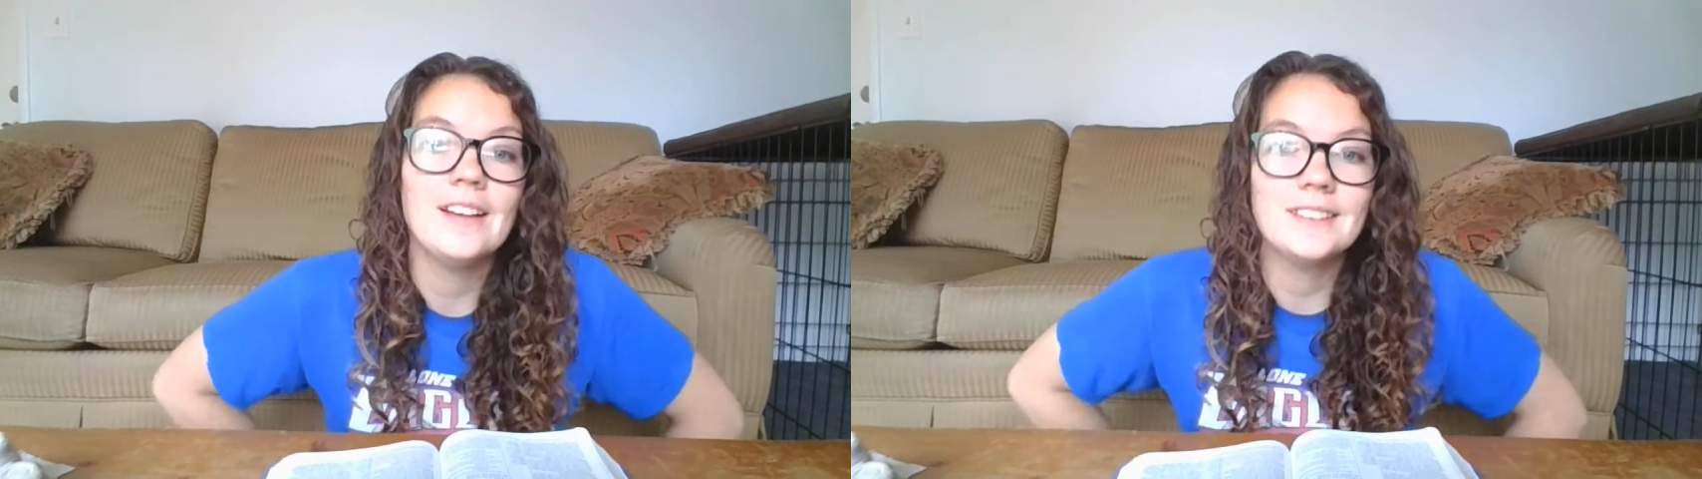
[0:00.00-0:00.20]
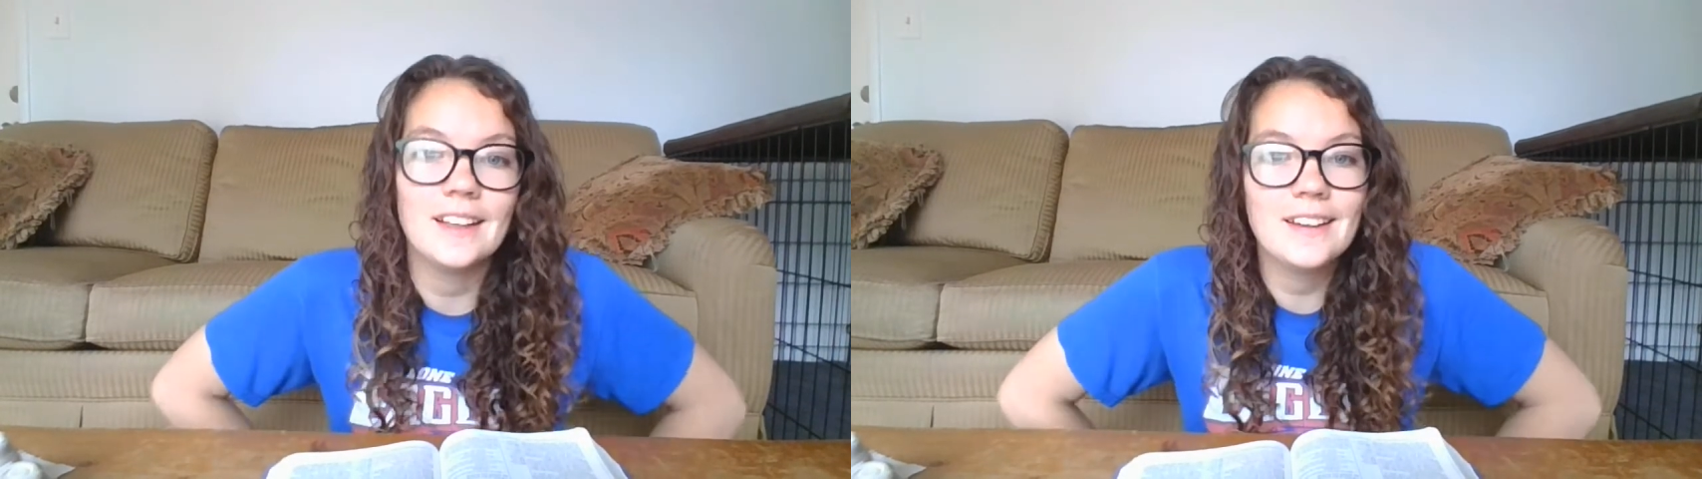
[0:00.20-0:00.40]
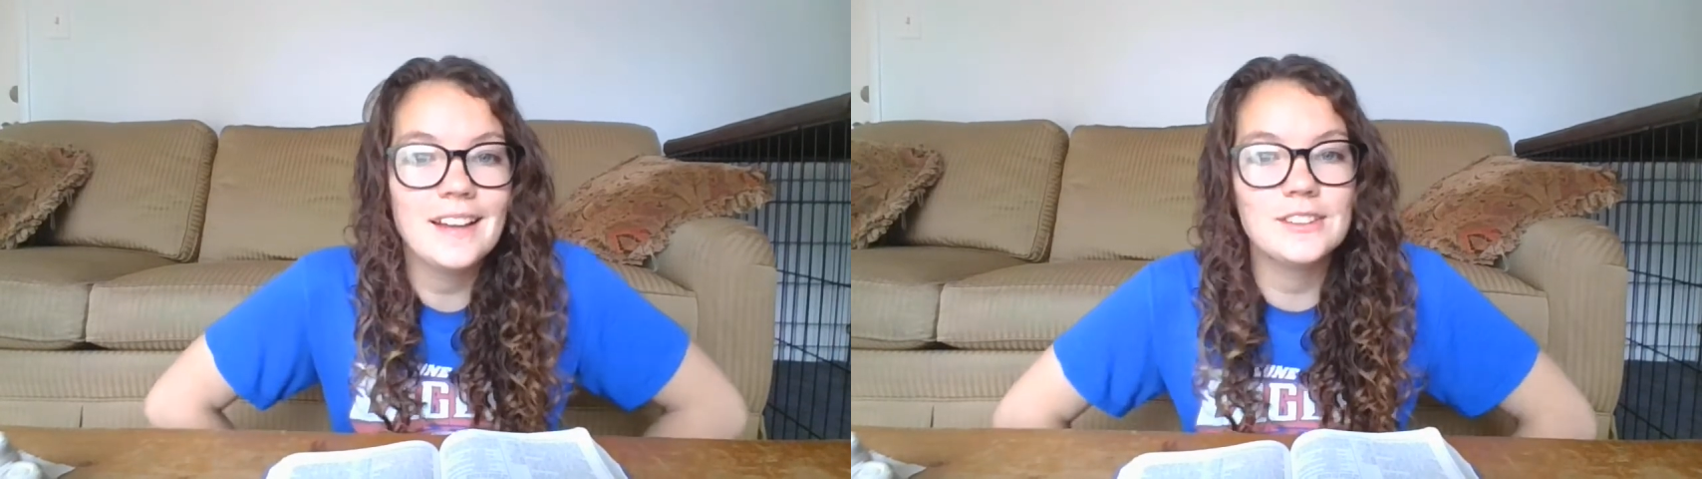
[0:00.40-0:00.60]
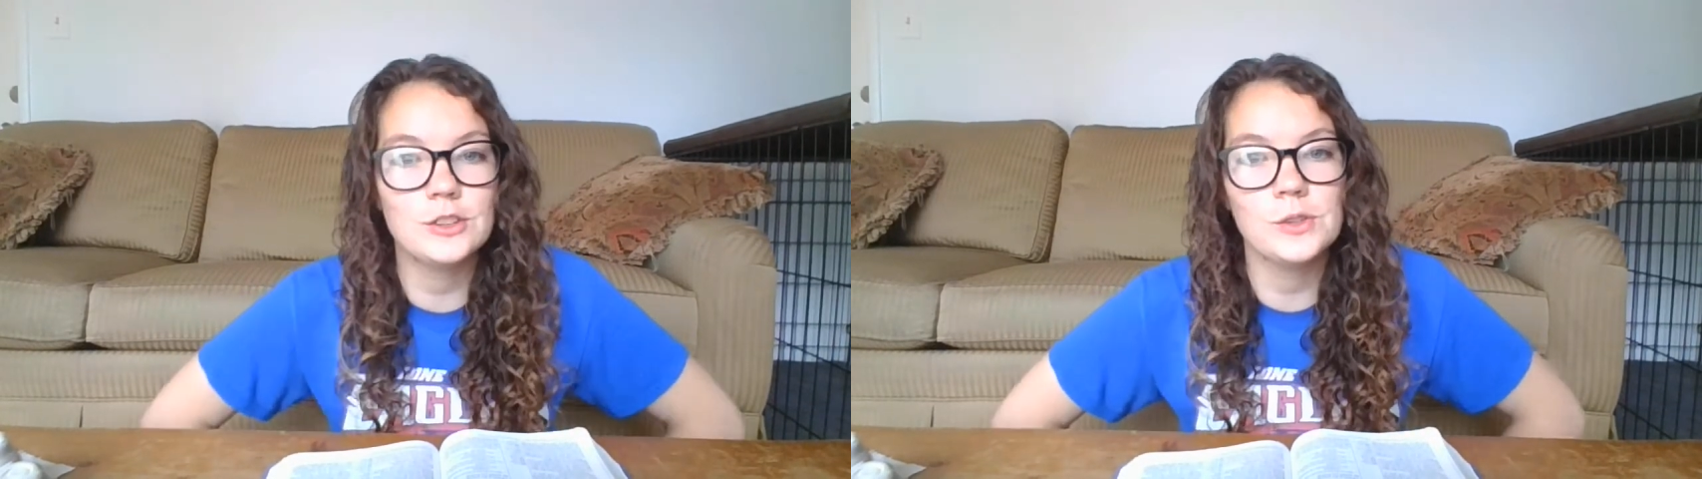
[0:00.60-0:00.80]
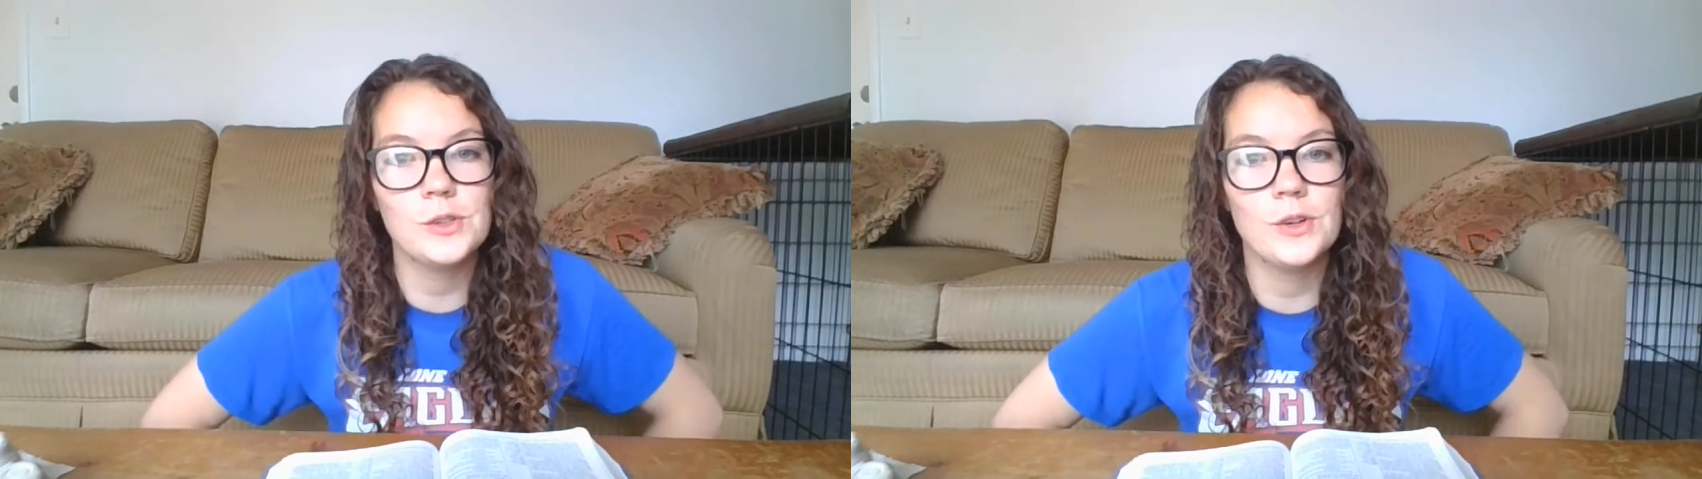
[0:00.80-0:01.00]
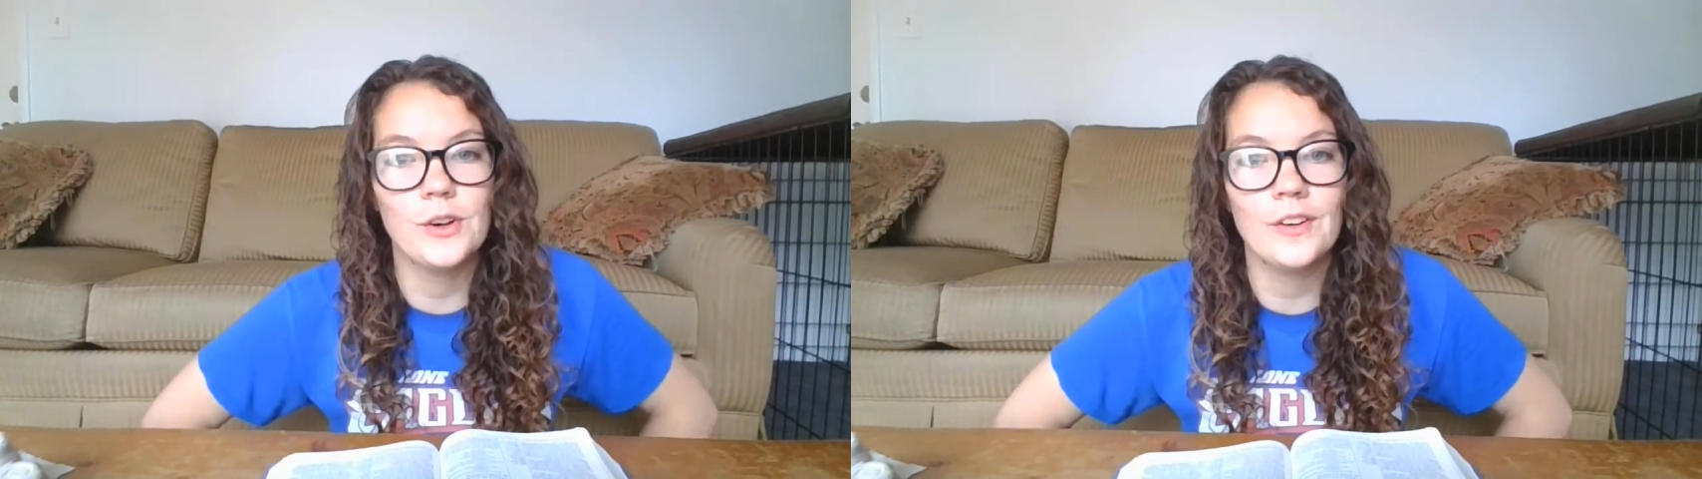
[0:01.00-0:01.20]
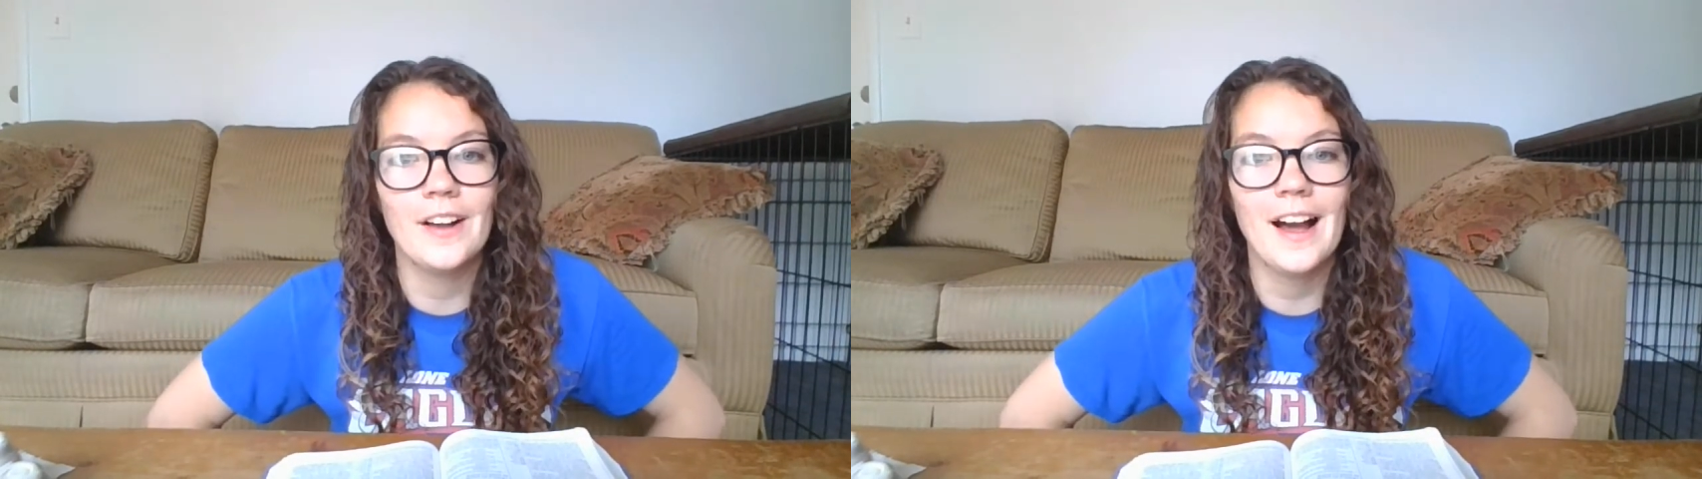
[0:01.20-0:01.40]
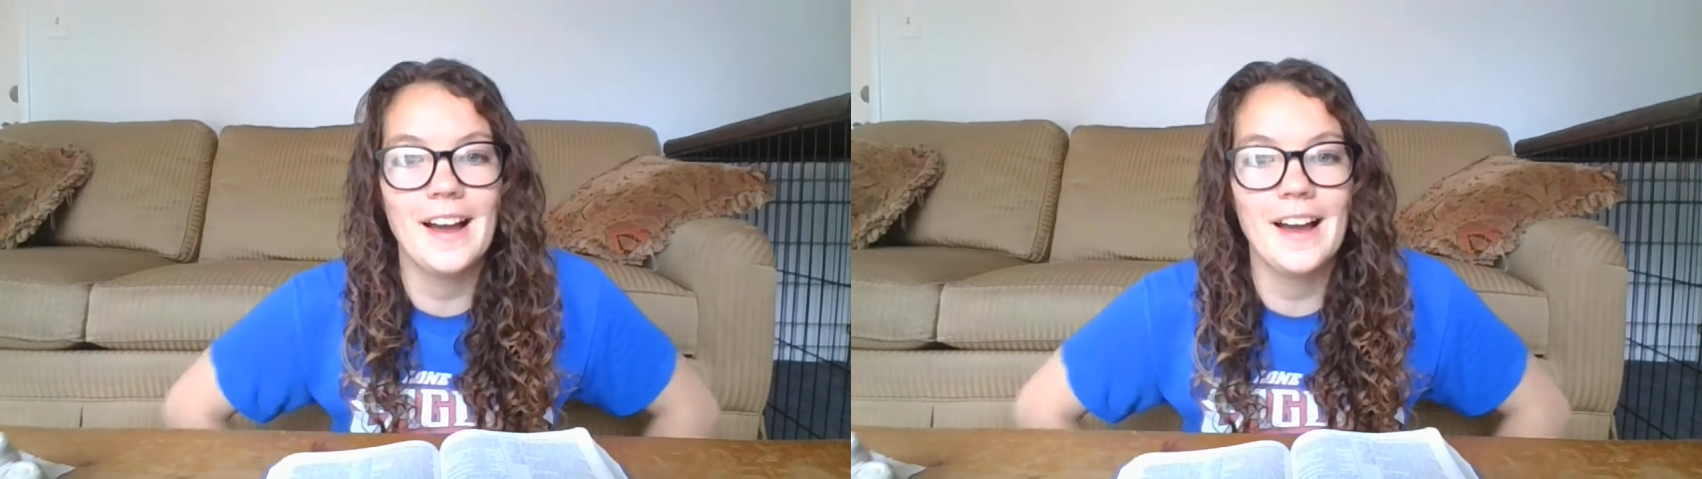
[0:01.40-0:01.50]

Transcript: Sunday school.